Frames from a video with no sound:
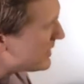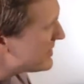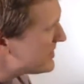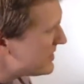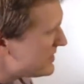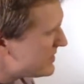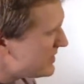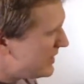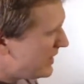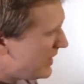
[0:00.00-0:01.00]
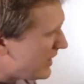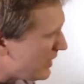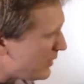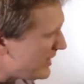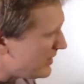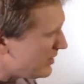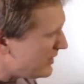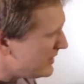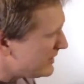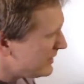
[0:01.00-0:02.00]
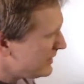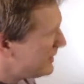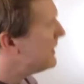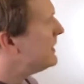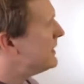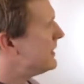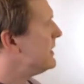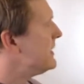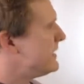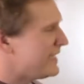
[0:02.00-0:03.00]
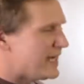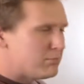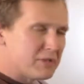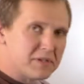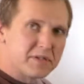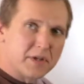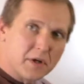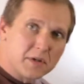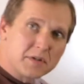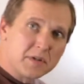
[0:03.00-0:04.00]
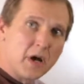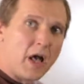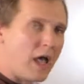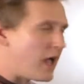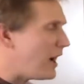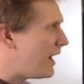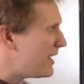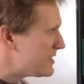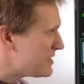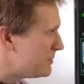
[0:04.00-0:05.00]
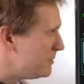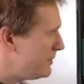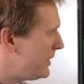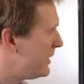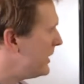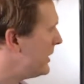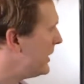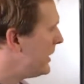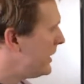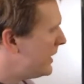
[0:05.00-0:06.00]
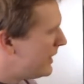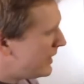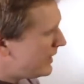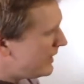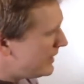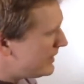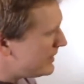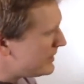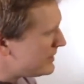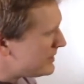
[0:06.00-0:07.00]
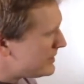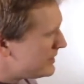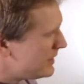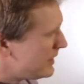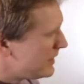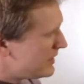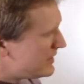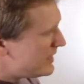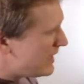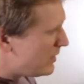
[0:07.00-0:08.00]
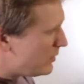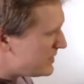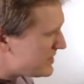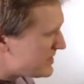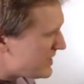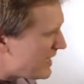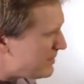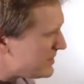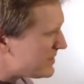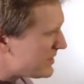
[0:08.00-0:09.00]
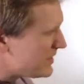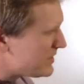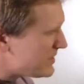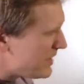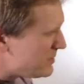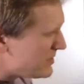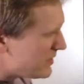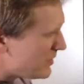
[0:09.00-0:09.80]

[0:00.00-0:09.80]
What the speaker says: process. I right click, the app installs. Awesome. And now once this app installs, I'm just